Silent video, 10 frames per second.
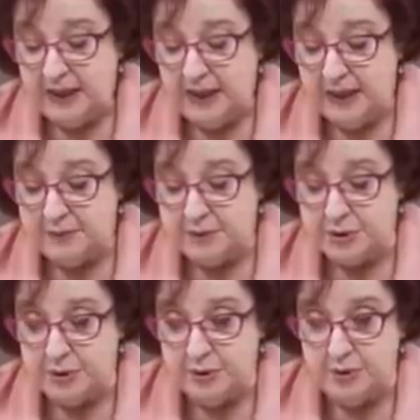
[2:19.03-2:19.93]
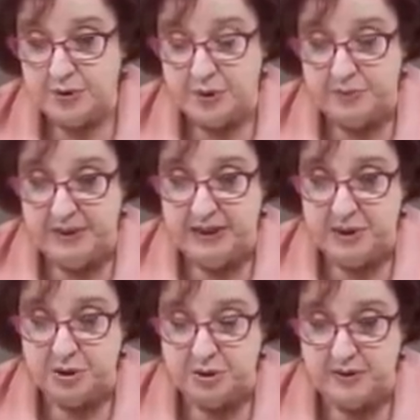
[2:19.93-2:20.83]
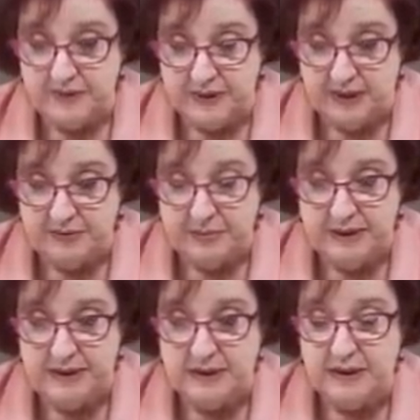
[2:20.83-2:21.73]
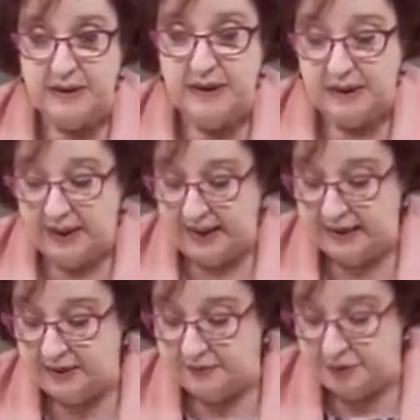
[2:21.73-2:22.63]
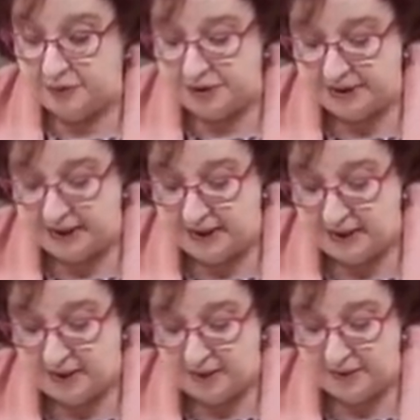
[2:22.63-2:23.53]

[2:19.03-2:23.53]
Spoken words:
So those are big issues of the government. And of course, after